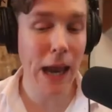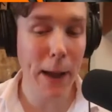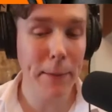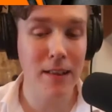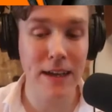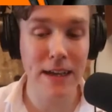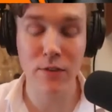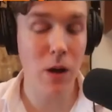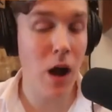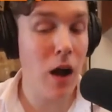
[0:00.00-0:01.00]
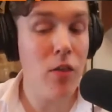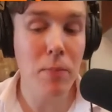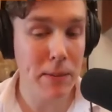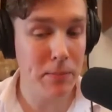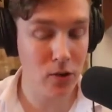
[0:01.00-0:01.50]
capitalize from other
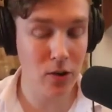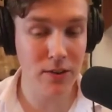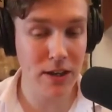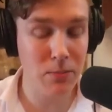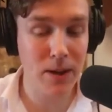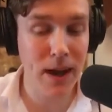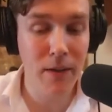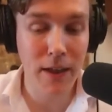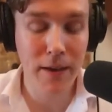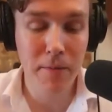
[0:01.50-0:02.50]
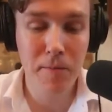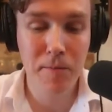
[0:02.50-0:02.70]
people's content you put out there.